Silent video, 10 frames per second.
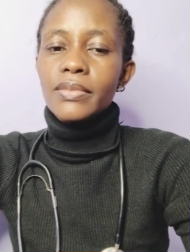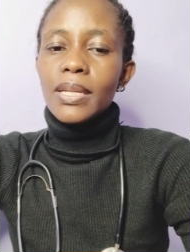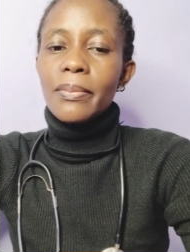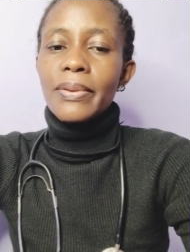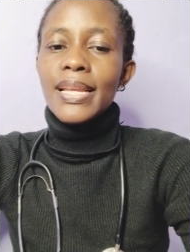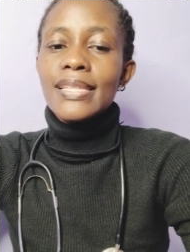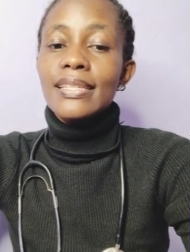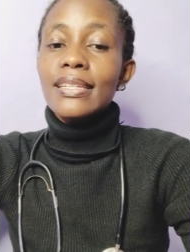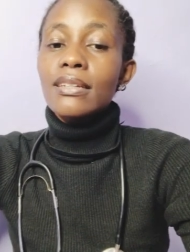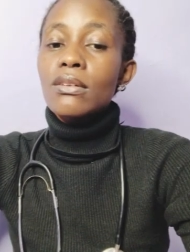breast
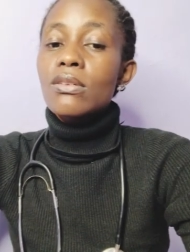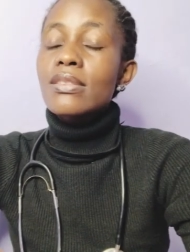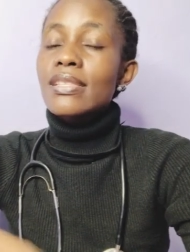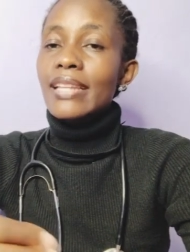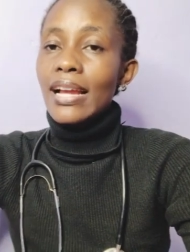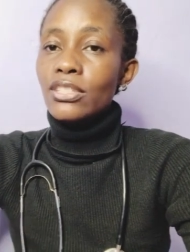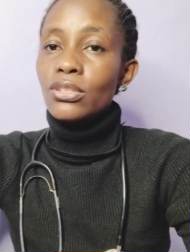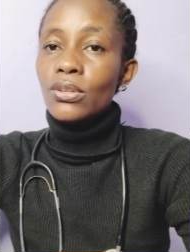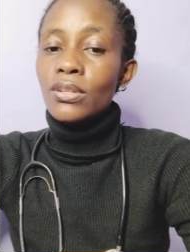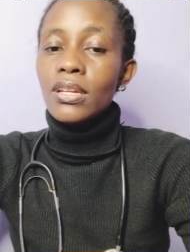
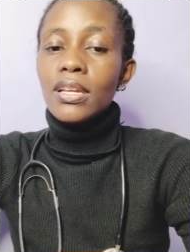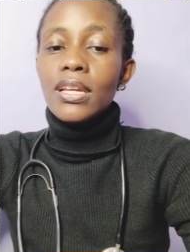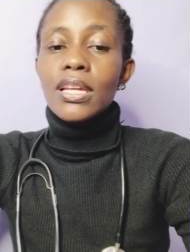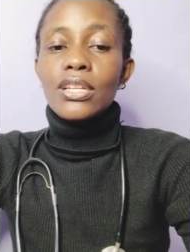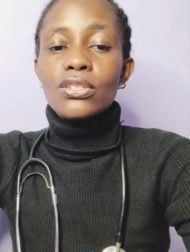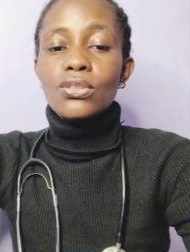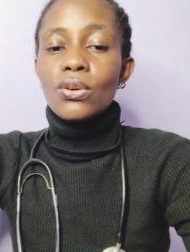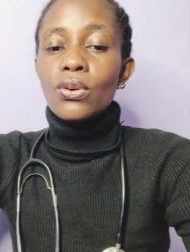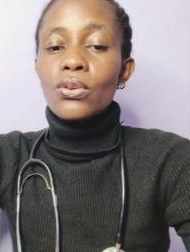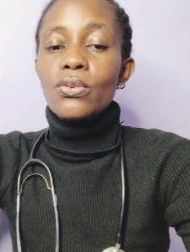reconstruction.
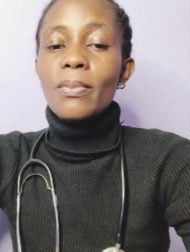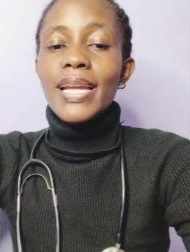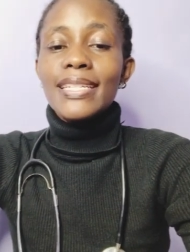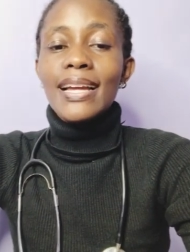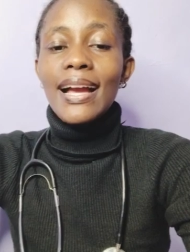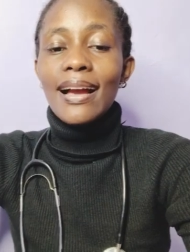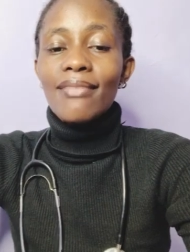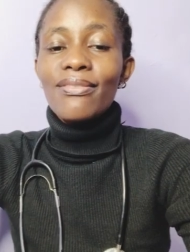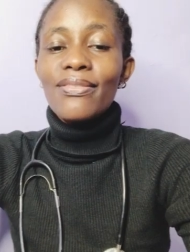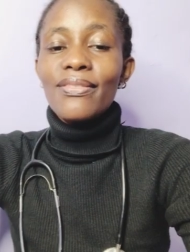So you might have
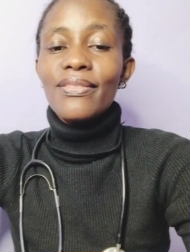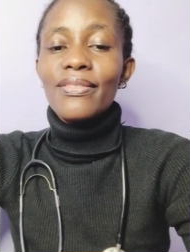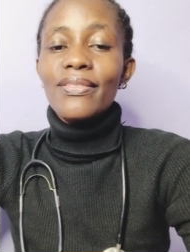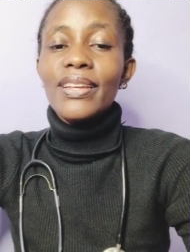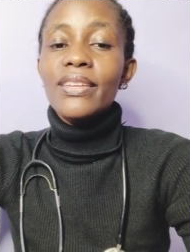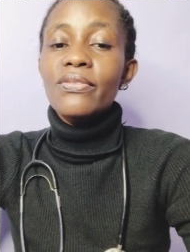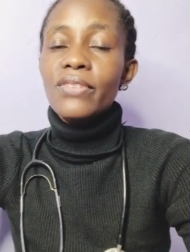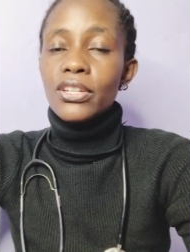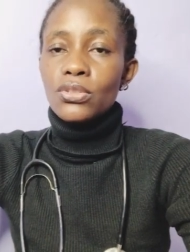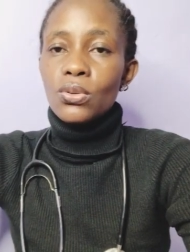
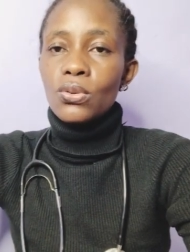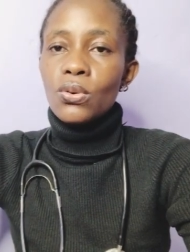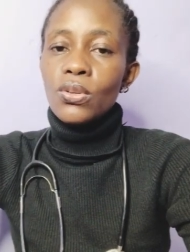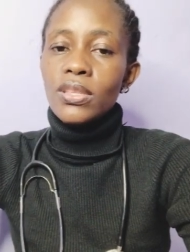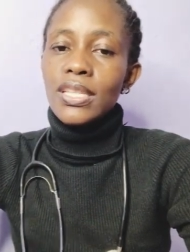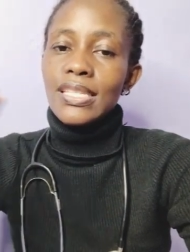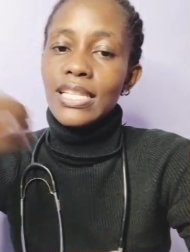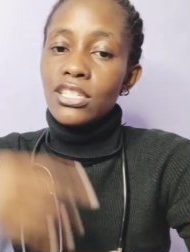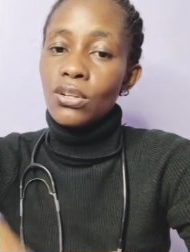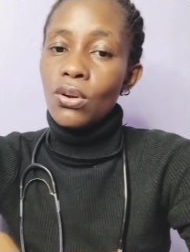infection on the
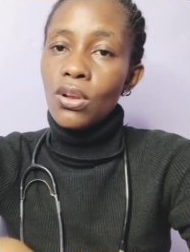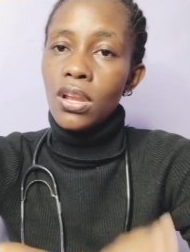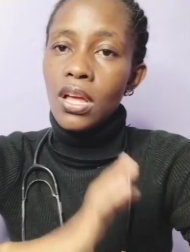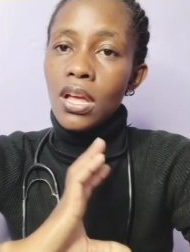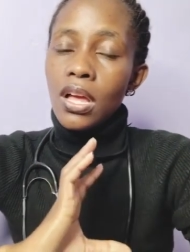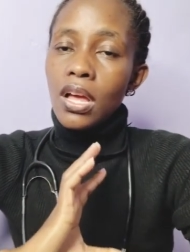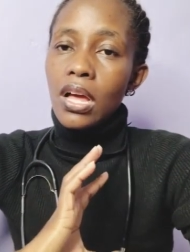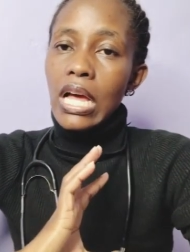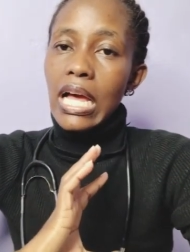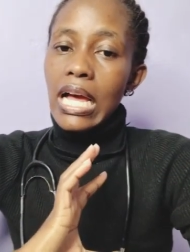surgical
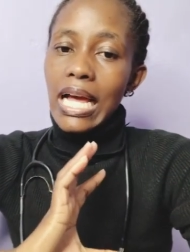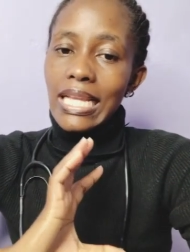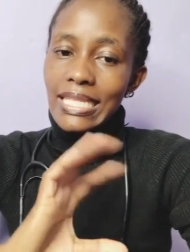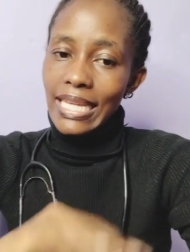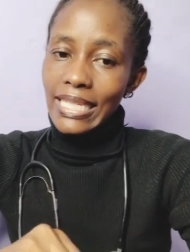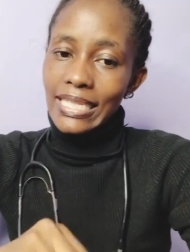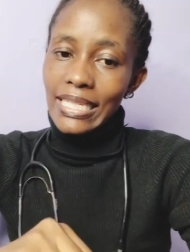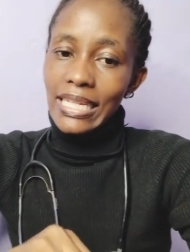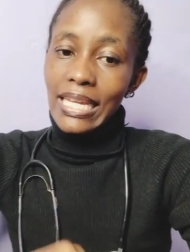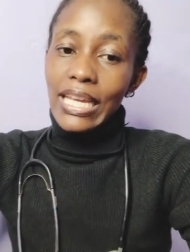site.
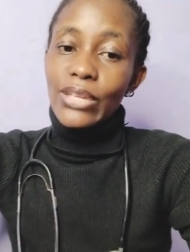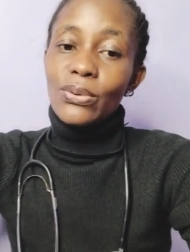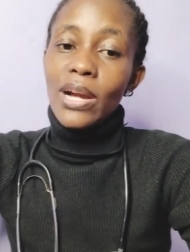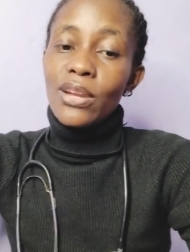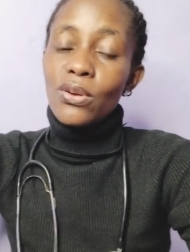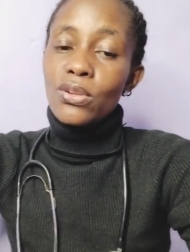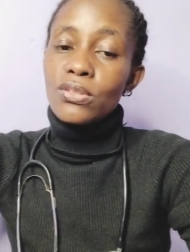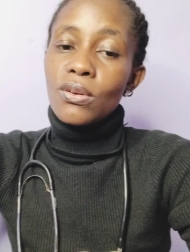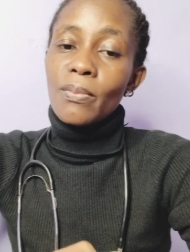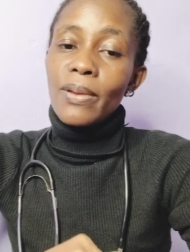You can also